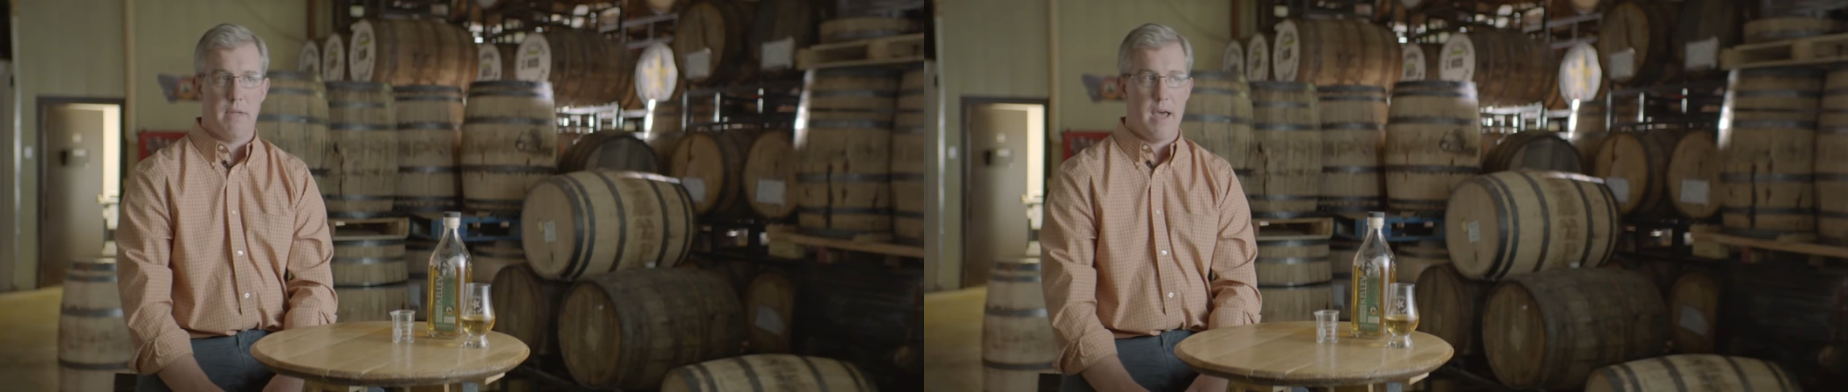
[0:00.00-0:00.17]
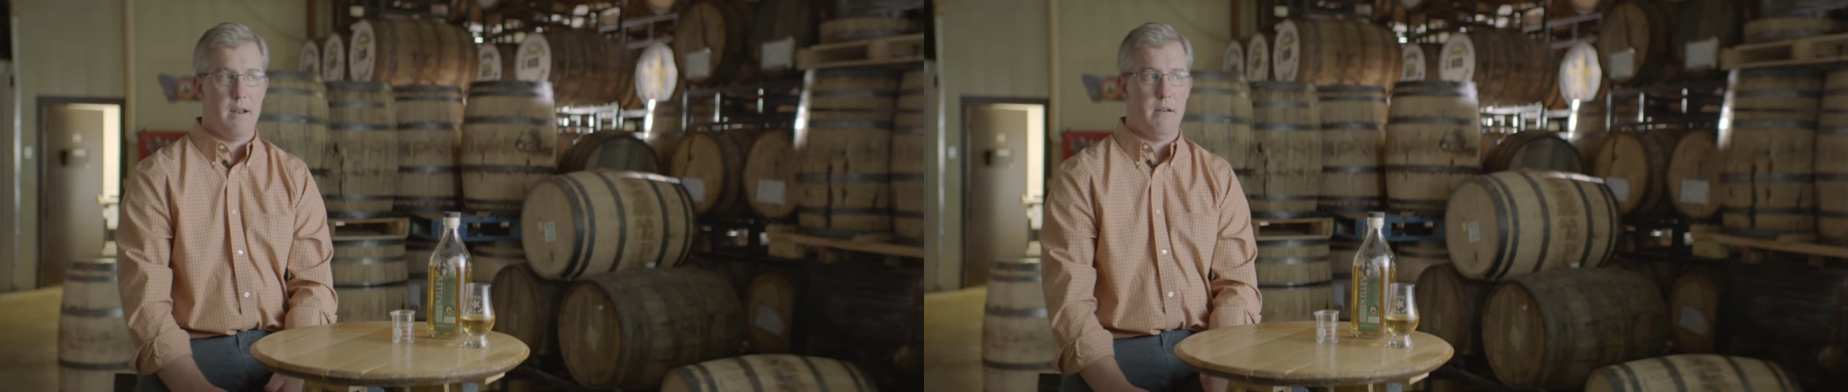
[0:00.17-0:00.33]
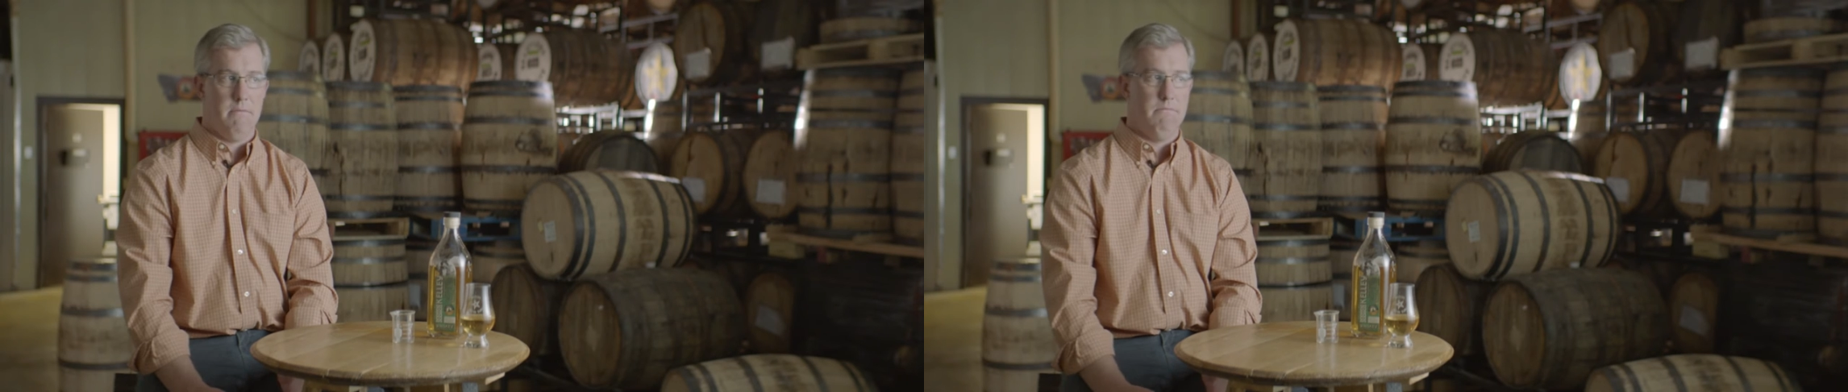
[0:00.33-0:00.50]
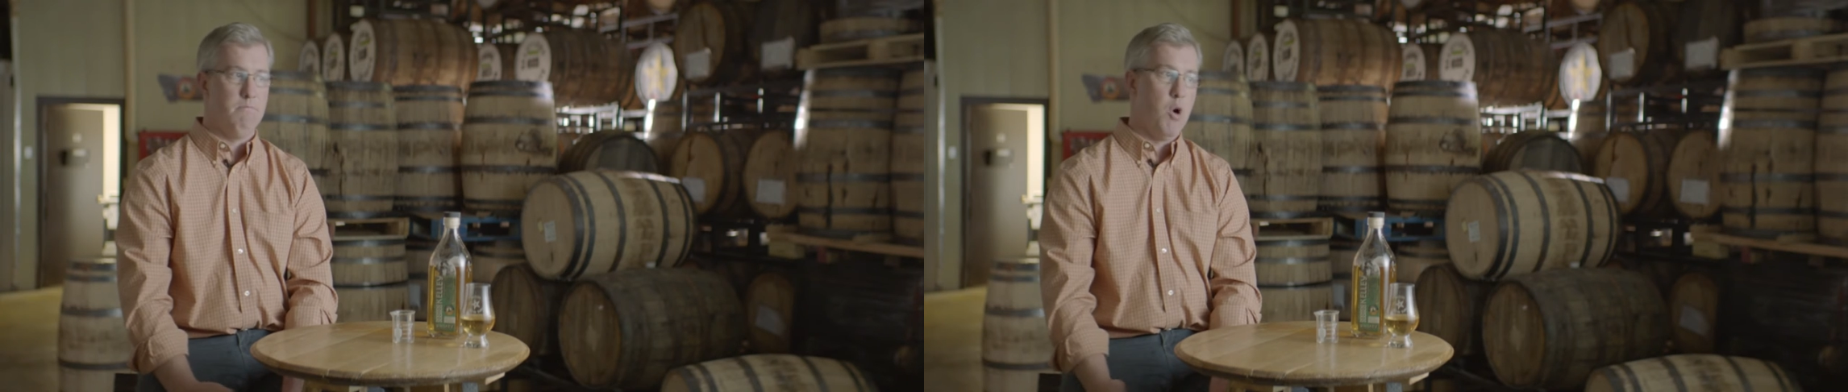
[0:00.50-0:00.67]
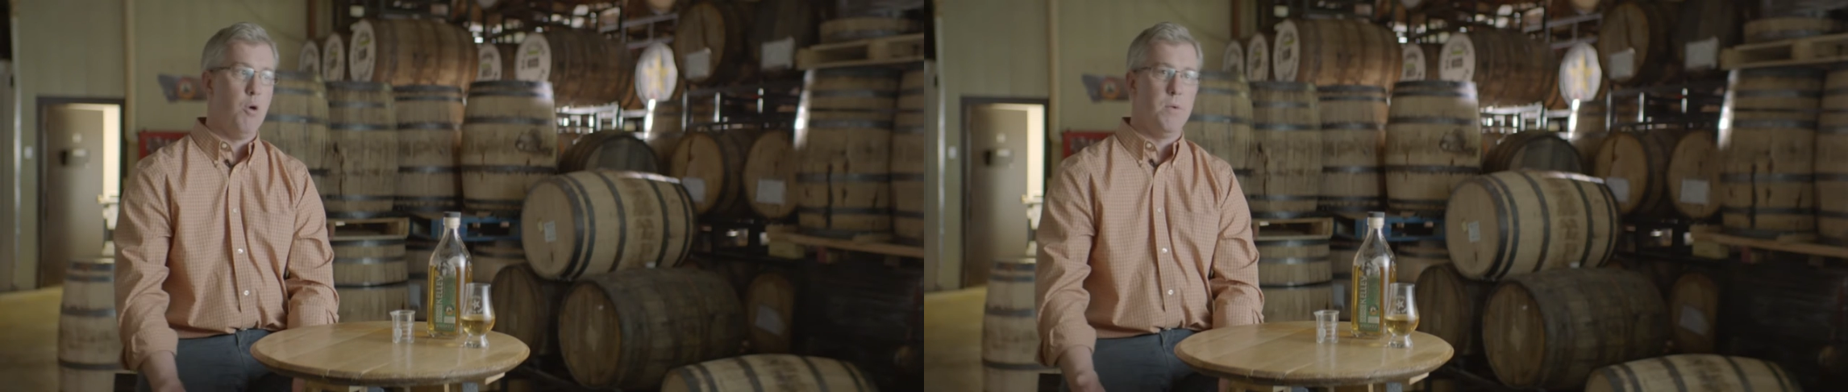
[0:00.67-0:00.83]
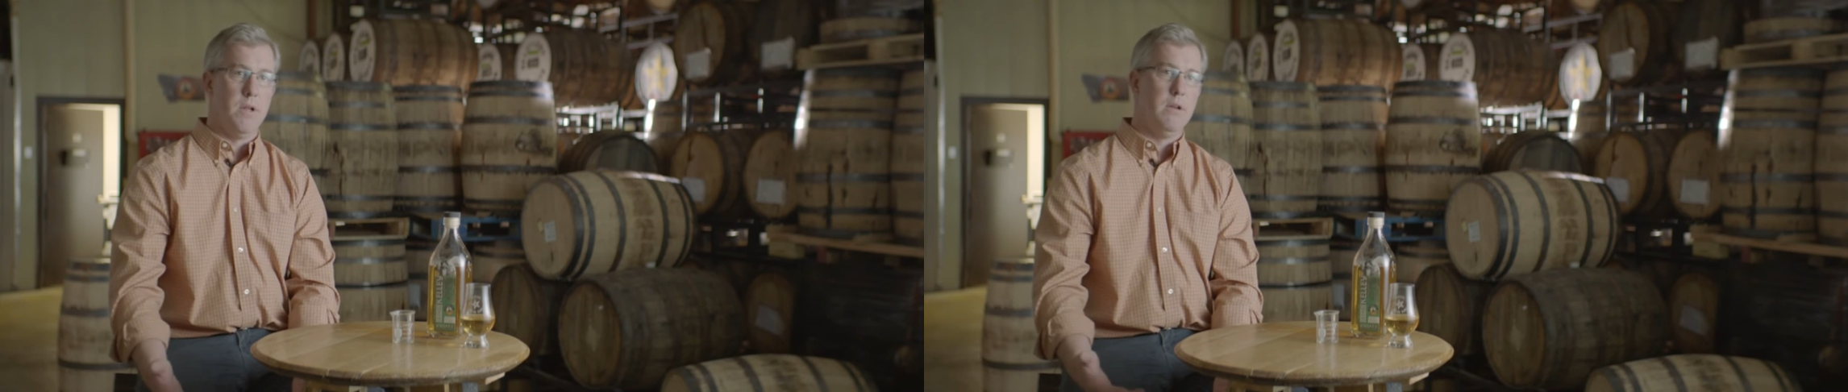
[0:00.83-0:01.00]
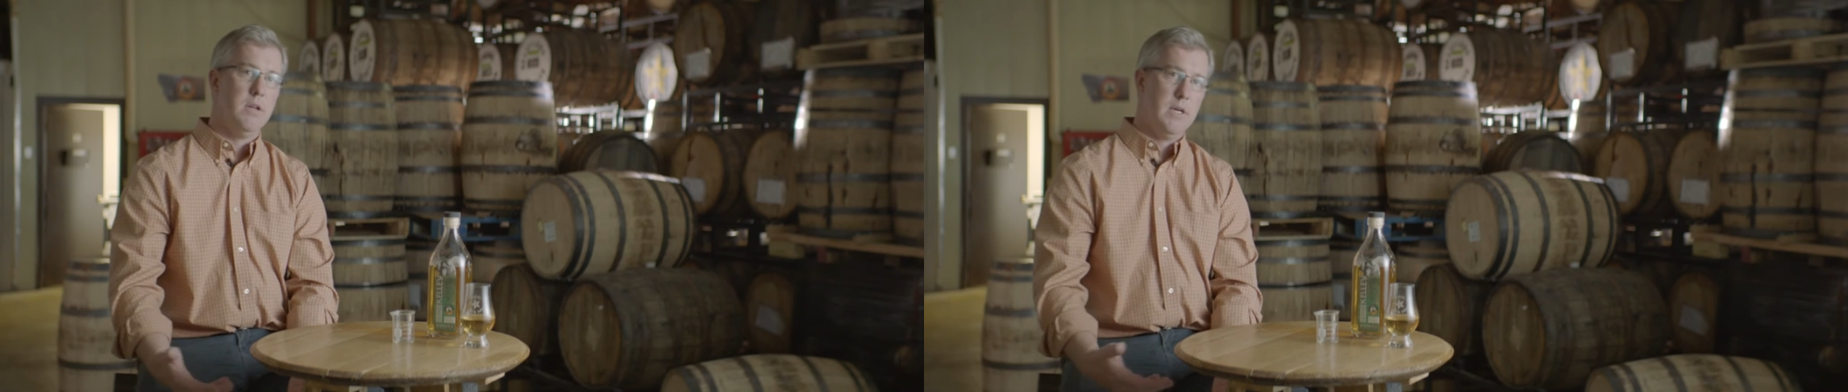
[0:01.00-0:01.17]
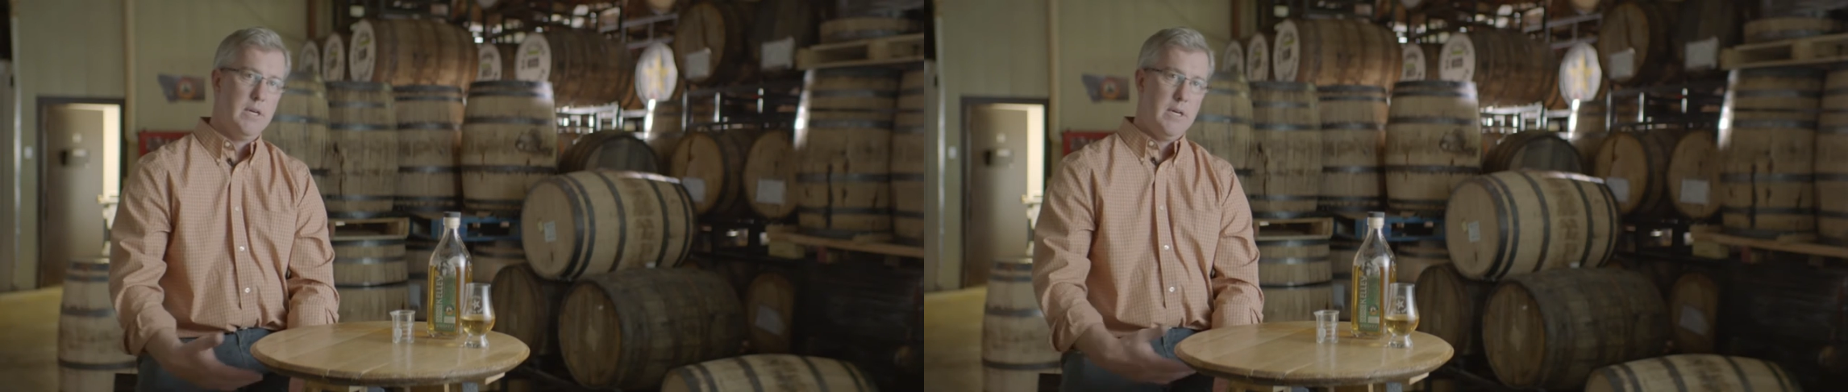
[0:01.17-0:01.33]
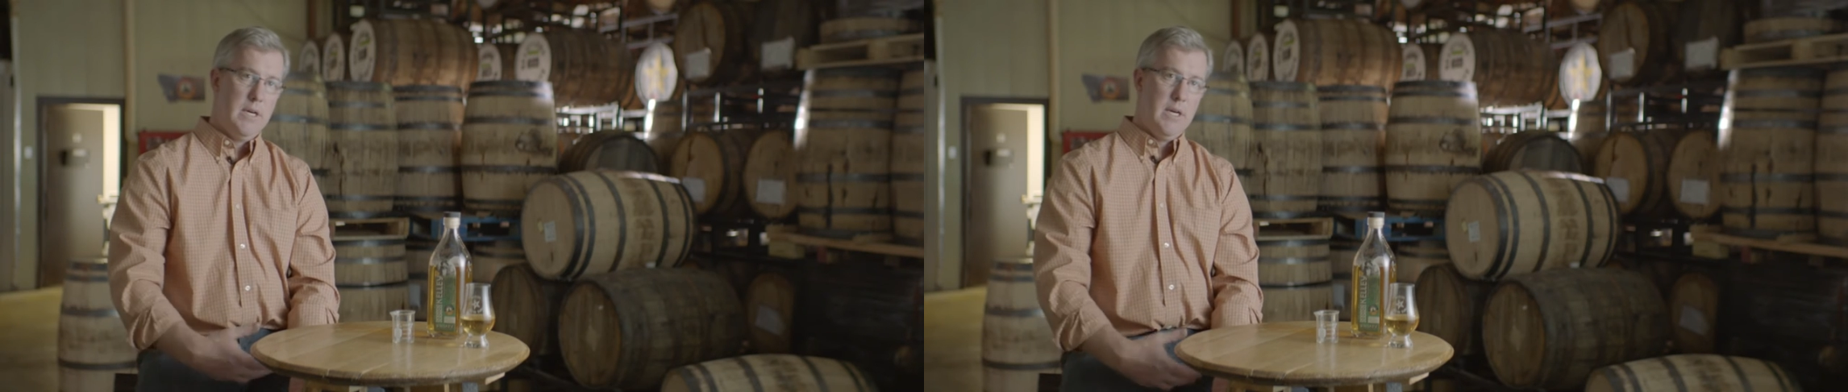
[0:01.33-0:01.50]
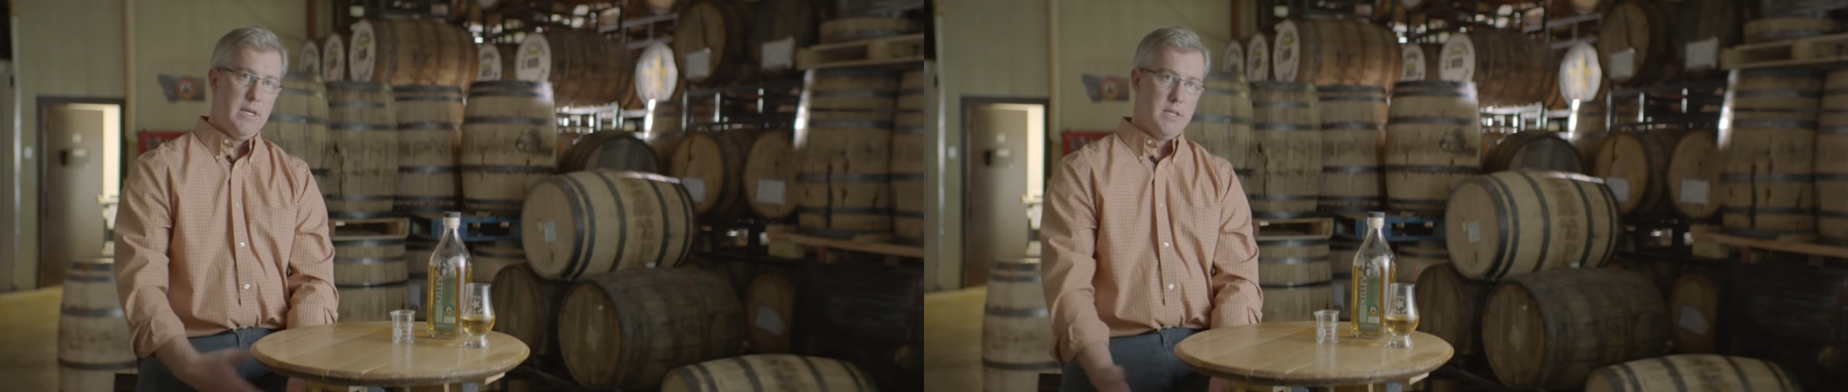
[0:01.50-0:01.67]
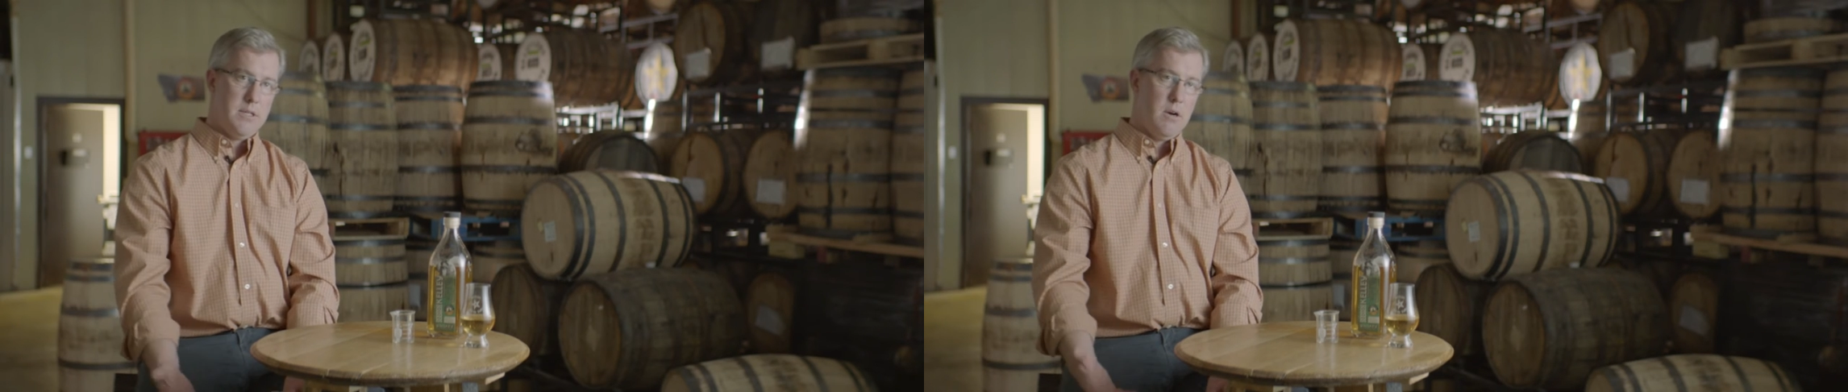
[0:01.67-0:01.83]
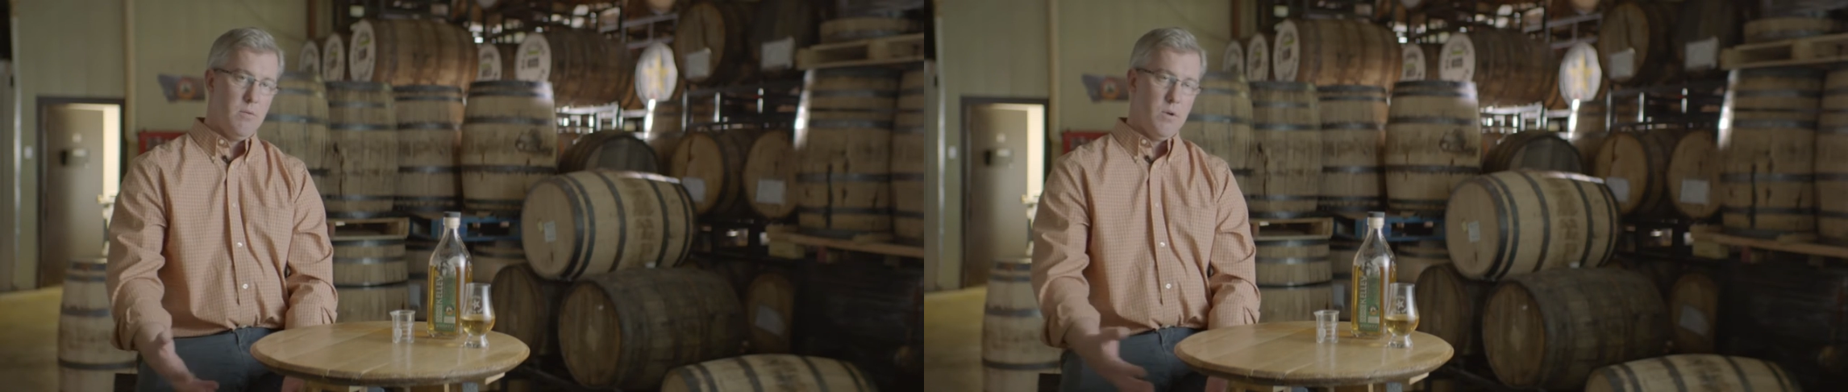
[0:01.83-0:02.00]
that moment
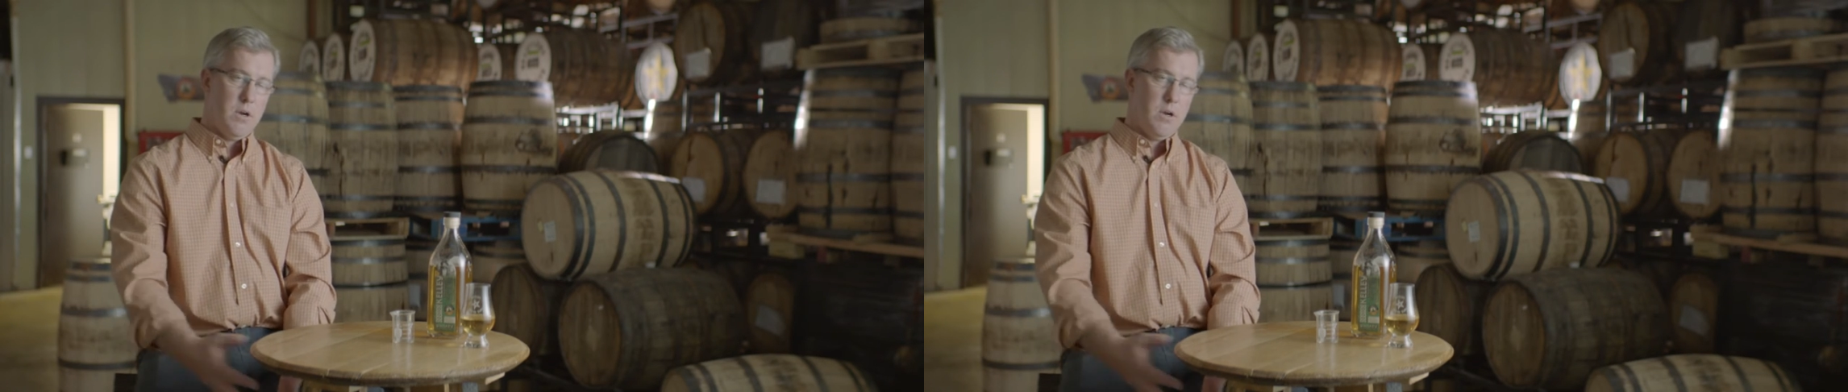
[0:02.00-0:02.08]
and started